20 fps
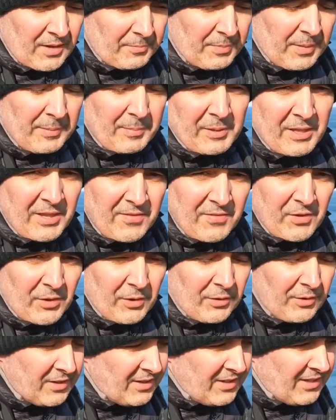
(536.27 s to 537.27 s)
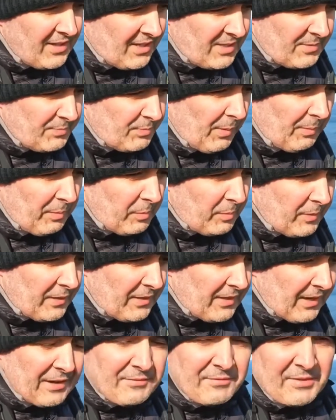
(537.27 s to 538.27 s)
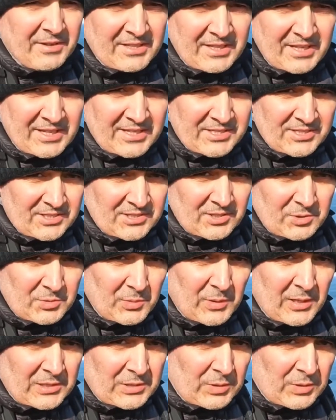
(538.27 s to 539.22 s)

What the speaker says: people in there is probably advantageous as well.